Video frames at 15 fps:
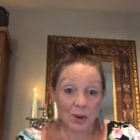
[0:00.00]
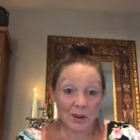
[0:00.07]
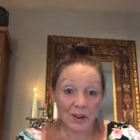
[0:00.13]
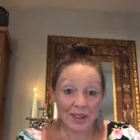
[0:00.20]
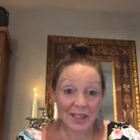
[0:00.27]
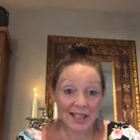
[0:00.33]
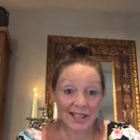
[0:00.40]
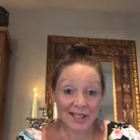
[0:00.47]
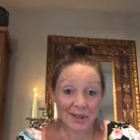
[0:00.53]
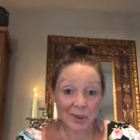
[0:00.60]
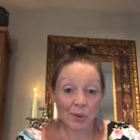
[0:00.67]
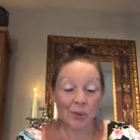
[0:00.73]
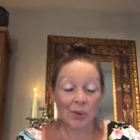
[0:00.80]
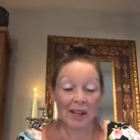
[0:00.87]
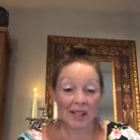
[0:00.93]
have to worry
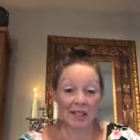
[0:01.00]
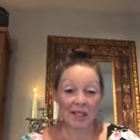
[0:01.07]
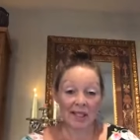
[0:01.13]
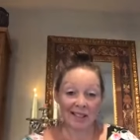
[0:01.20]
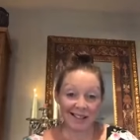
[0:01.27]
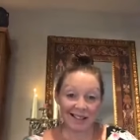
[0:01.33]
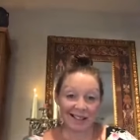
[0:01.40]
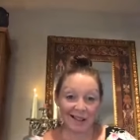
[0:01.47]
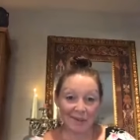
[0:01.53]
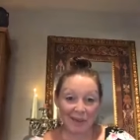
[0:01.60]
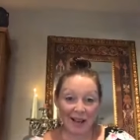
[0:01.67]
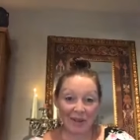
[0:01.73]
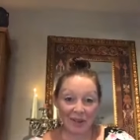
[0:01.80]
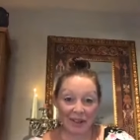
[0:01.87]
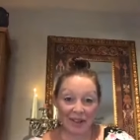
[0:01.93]
that it's always
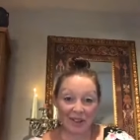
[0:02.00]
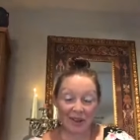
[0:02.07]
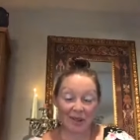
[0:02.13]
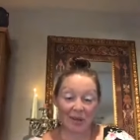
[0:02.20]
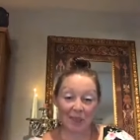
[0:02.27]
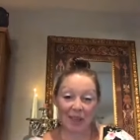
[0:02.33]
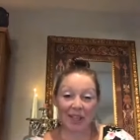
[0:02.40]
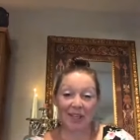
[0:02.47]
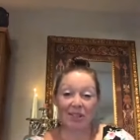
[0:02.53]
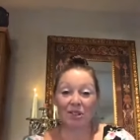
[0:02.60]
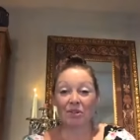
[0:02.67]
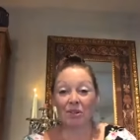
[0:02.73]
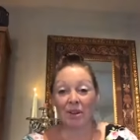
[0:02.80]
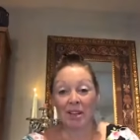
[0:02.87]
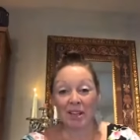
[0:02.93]
about you
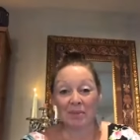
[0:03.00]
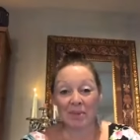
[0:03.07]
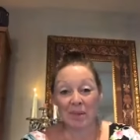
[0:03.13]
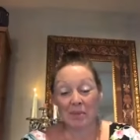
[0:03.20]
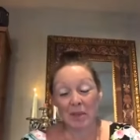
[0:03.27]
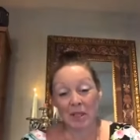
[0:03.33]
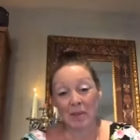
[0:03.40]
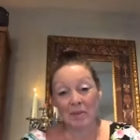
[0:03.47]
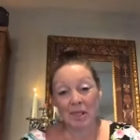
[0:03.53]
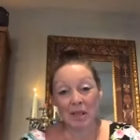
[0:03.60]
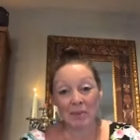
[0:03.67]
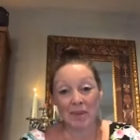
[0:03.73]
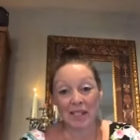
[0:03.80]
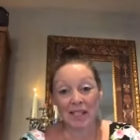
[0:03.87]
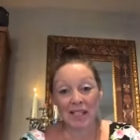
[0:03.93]
because grown ups
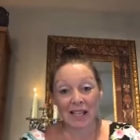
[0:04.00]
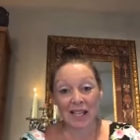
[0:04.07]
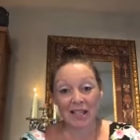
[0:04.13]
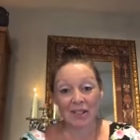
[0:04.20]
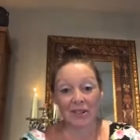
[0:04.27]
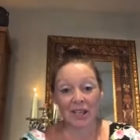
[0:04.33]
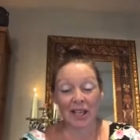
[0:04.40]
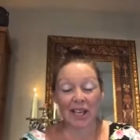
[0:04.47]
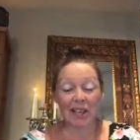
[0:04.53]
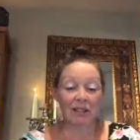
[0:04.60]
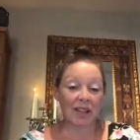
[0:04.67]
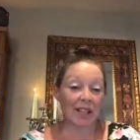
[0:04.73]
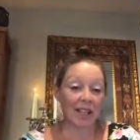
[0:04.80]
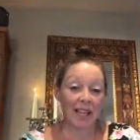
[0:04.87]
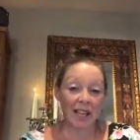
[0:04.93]
sometimes can be sad or
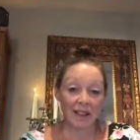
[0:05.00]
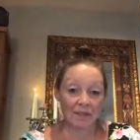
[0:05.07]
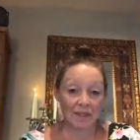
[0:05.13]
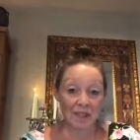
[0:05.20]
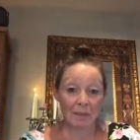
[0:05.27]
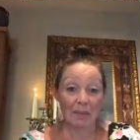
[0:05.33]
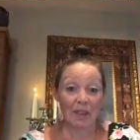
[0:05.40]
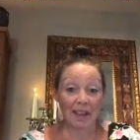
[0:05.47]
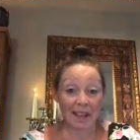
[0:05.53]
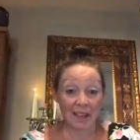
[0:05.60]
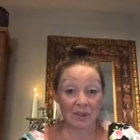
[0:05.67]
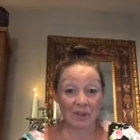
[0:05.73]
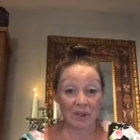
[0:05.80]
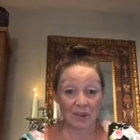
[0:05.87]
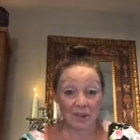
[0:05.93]
angry and they have
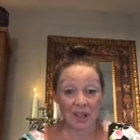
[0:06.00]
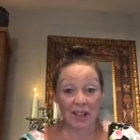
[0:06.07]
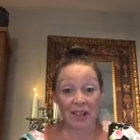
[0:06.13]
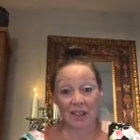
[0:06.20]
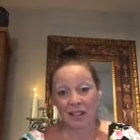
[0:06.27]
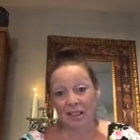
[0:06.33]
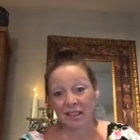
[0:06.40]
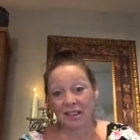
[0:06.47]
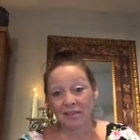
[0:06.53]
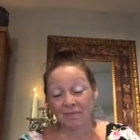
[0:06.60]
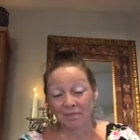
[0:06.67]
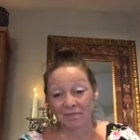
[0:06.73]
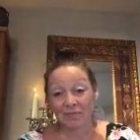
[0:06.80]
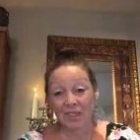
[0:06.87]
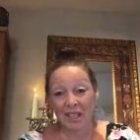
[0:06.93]
something else on their
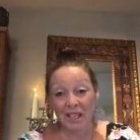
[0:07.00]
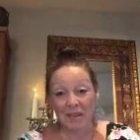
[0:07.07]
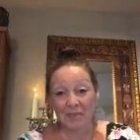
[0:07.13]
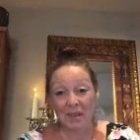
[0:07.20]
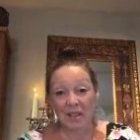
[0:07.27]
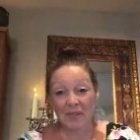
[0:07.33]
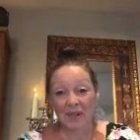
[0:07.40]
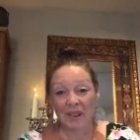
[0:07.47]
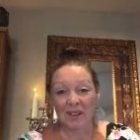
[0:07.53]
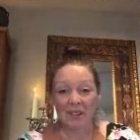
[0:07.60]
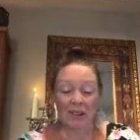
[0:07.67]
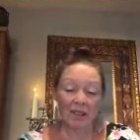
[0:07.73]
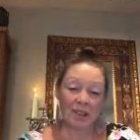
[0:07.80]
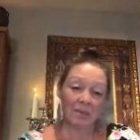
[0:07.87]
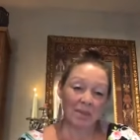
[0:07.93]
heart. But
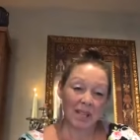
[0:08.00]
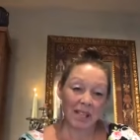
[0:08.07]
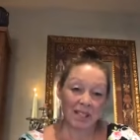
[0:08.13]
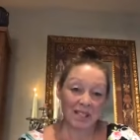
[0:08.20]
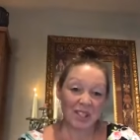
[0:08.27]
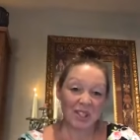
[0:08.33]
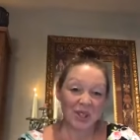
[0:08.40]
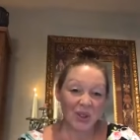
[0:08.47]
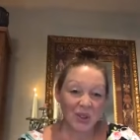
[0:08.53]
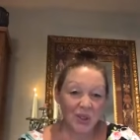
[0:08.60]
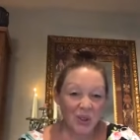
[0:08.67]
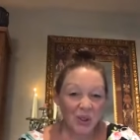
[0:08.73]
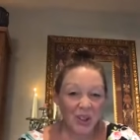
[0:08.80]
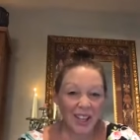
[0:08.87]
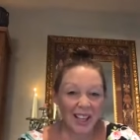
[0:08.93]
if a grown up gets
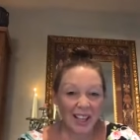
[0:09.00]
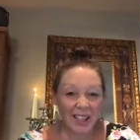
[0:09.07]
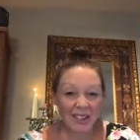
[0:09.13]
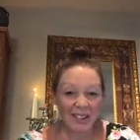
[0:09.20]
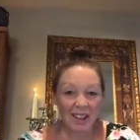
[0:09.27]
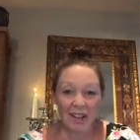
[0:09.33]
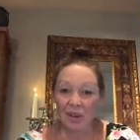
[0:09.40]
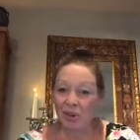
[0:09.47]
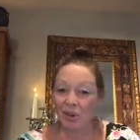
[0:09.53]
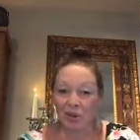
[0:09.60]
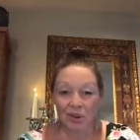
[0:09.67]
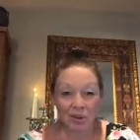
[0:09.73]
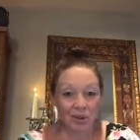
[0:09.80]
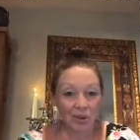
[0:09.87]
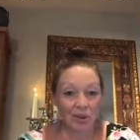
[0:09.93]
too
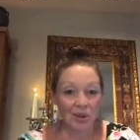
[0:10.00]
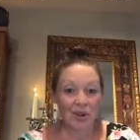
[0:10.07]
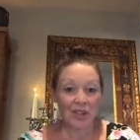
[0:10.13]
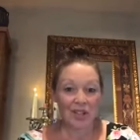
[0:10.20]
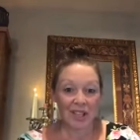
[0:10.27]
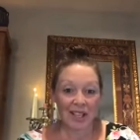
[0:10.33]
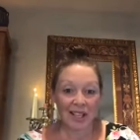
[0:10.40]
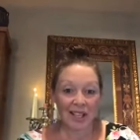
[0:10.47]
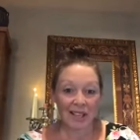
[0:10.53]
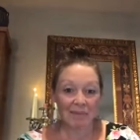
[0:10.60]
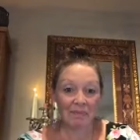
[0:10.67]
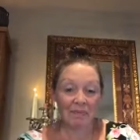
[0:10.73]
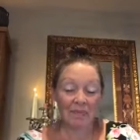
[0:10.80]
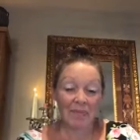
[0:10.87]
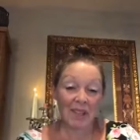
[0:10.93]
angry all the
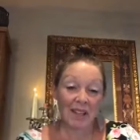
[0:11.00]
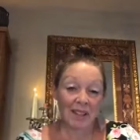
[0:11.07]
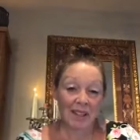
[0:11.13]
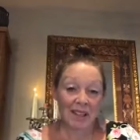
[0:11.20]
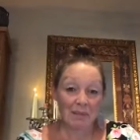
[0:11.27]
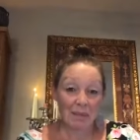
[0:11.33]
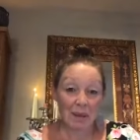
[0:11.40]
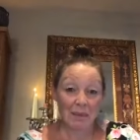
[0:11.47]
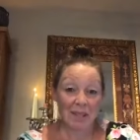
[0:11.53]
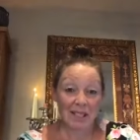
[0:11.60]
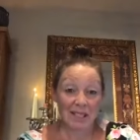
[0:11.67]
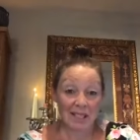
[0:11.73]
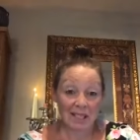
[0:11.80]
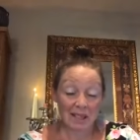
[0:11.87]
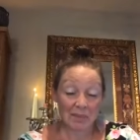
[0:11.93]
time,
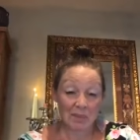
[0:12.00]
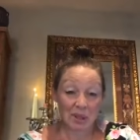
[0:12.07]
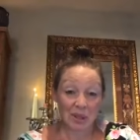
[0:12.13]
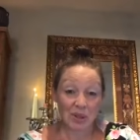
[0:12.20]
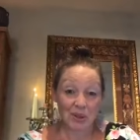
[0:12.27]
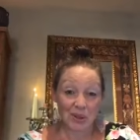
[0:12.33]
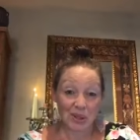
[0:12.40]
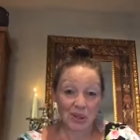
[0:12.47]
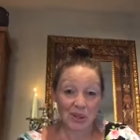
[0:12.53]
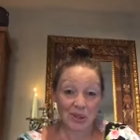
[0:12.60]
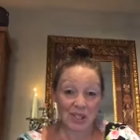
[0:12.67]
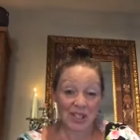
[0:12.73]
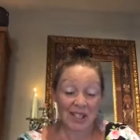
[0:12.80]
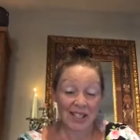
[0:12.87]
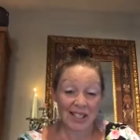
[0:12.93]
then maybe it's time to
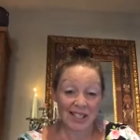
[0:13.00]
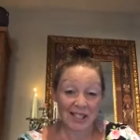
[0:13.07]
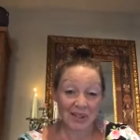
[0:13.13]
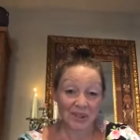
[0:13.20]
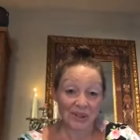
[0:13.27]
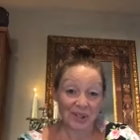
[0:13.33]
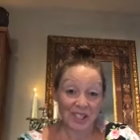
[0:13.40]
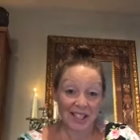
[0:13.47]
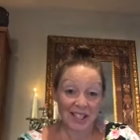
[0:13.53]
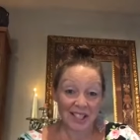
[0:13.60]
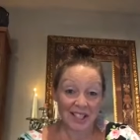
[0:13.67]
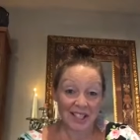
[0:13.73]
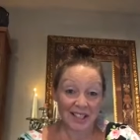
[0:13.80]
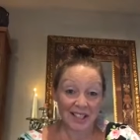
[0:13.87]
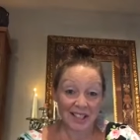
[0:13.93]
talk to your Sunday school
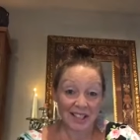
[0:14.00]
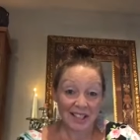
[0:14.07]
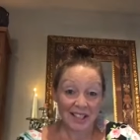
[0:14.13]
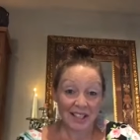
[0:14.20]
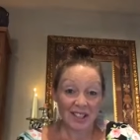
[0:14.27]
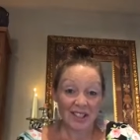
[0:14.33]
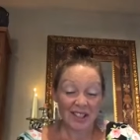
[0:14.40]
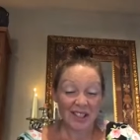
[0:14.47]
teacher